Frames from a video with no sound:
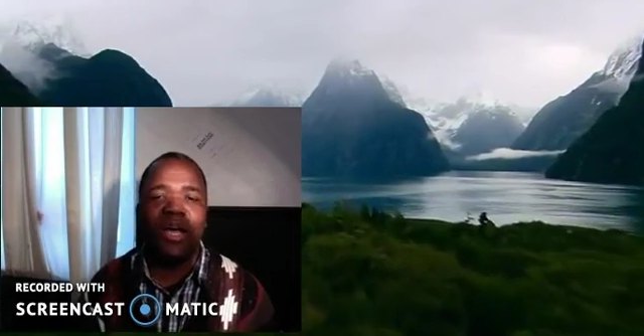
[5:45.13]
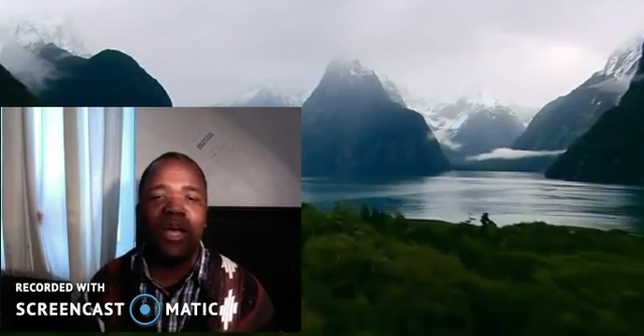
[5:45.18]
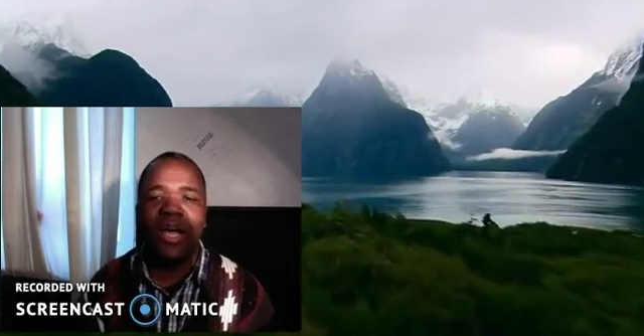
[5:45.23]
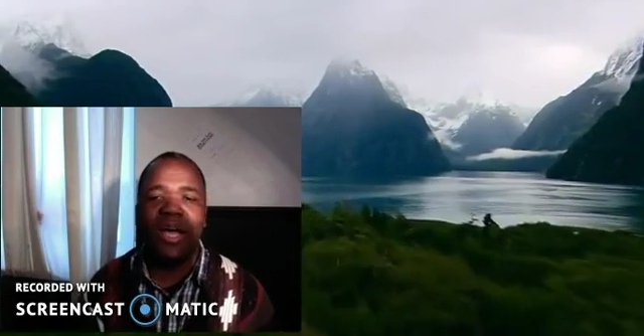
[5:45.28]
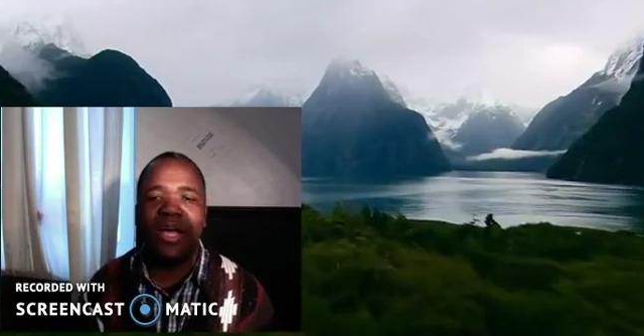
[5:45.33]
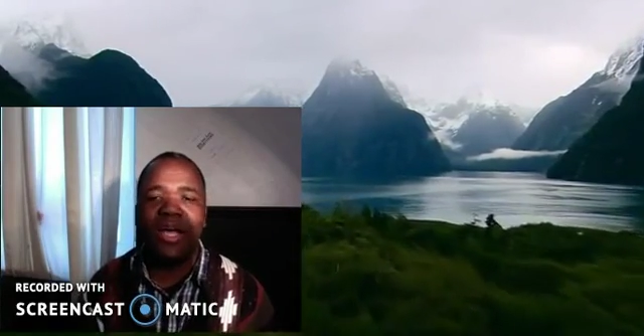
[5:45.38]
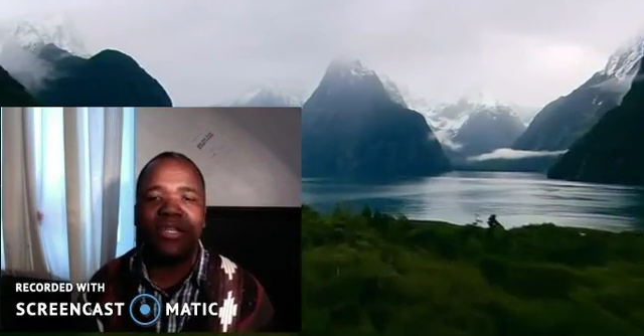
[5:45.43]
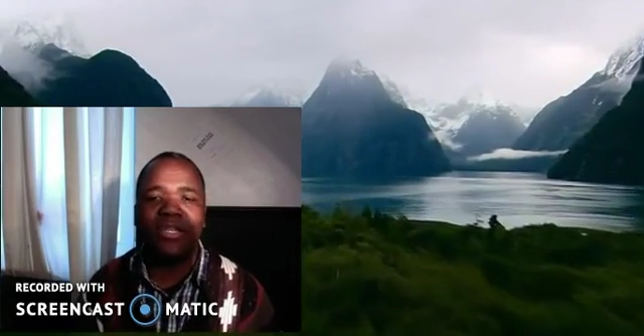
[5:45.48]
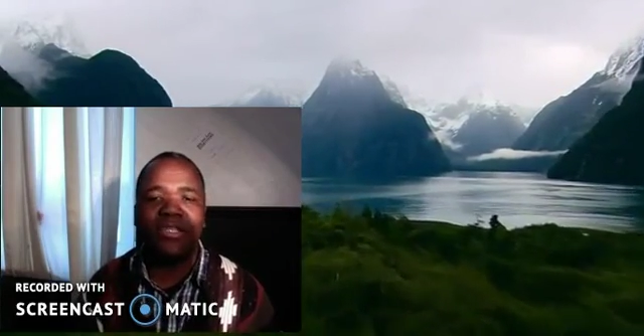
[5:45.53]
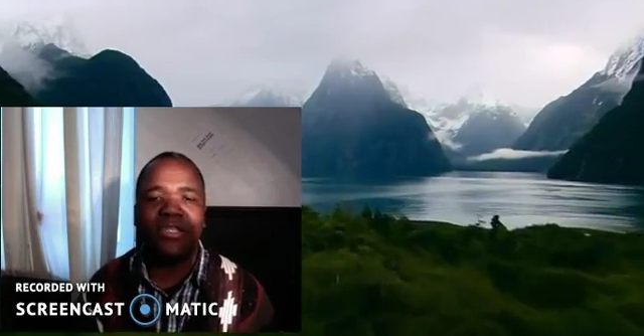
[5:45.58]

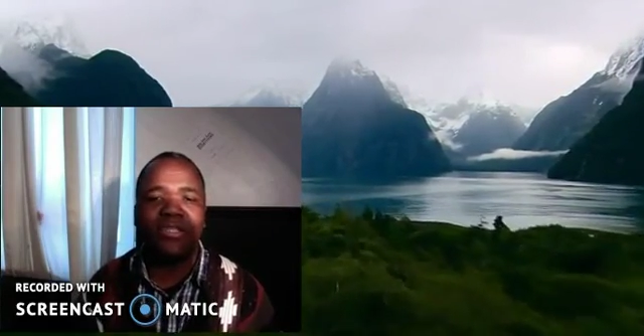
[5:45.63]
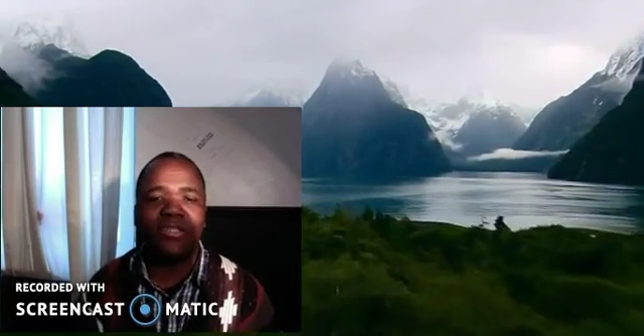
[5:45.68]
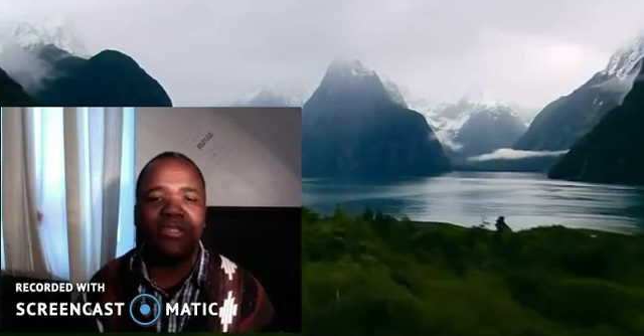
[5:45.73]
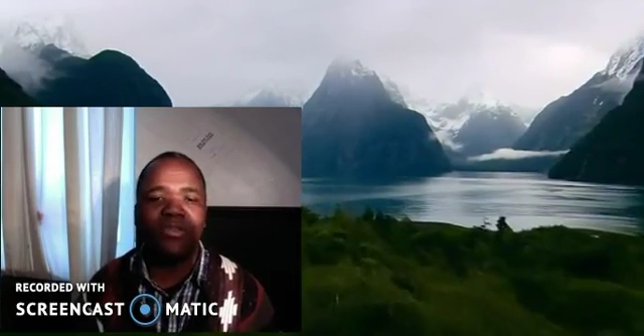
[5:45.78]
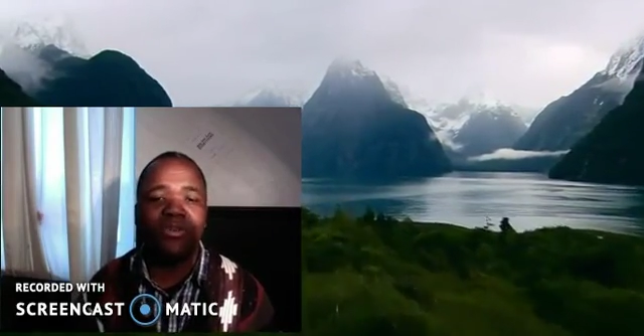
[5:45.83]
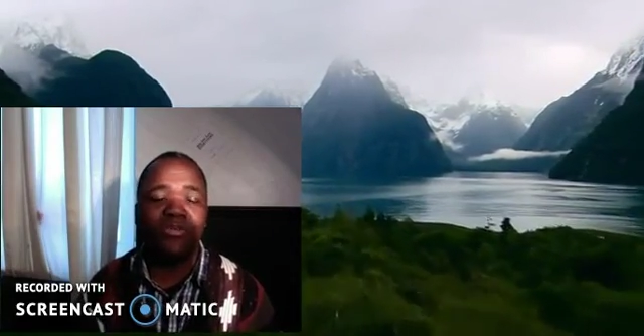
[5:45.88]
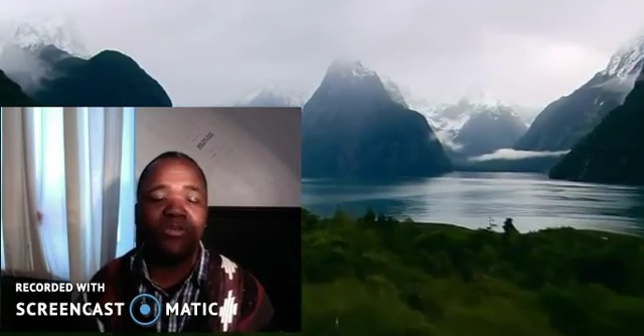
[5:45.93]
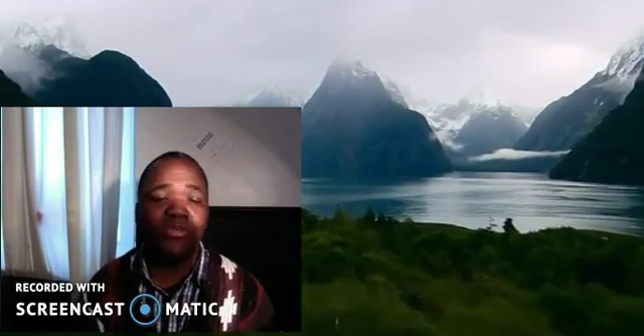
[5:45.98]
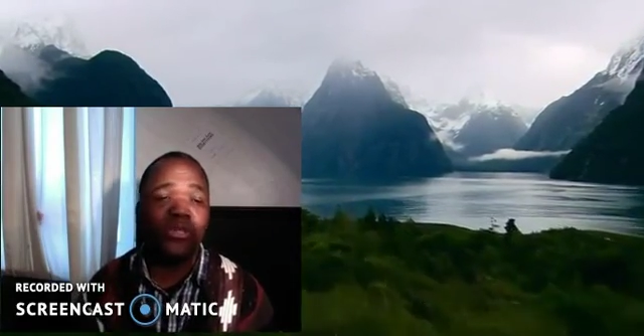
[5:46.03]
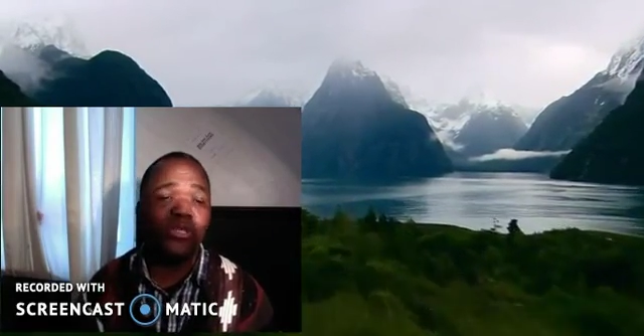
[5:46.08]
And
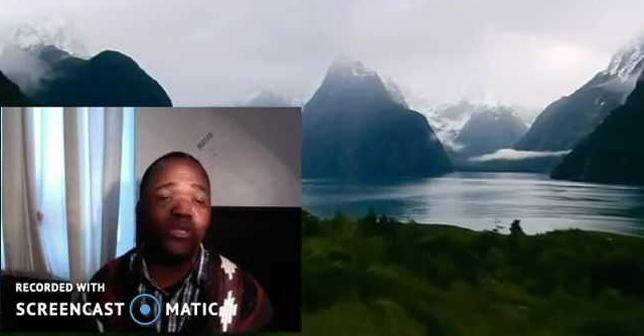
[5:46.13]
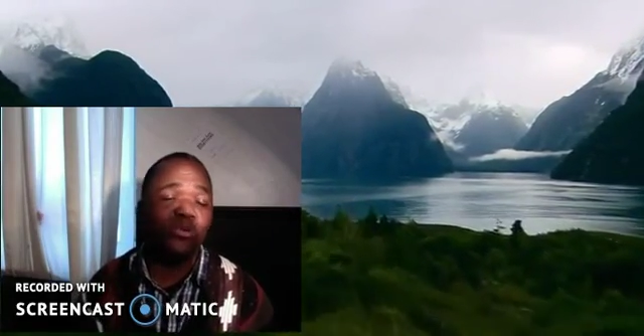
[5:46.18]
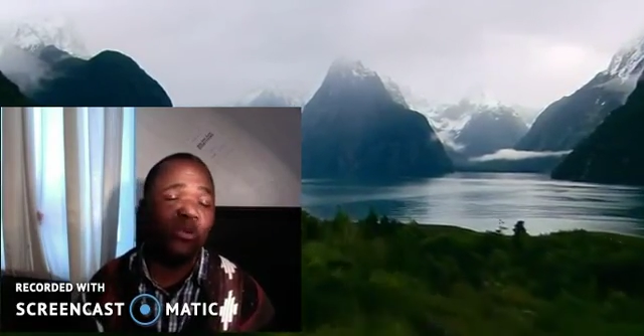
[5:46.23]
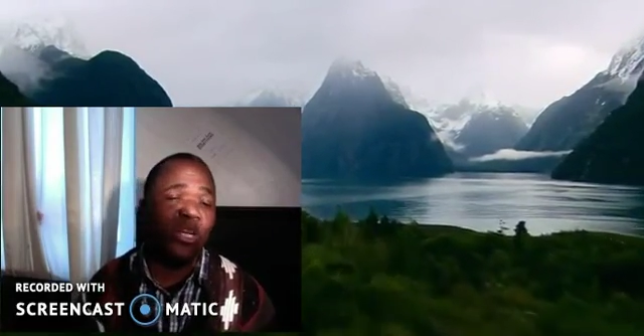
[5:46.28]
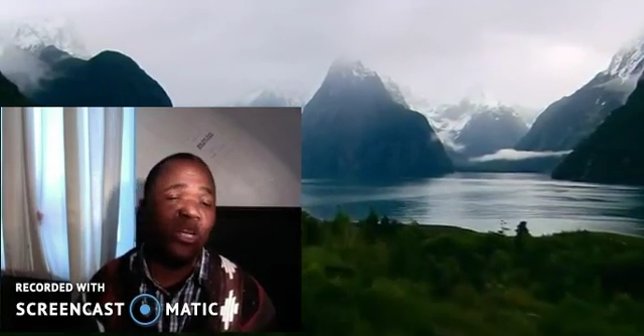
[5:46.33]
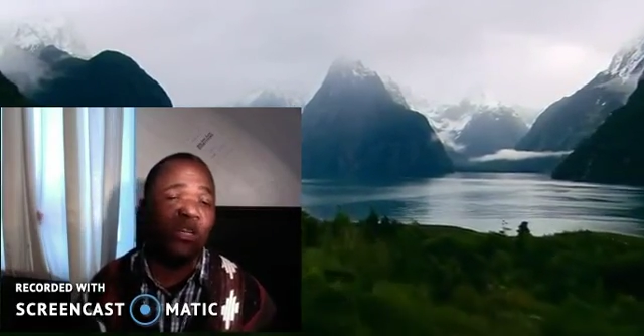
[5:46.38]
hopefully it will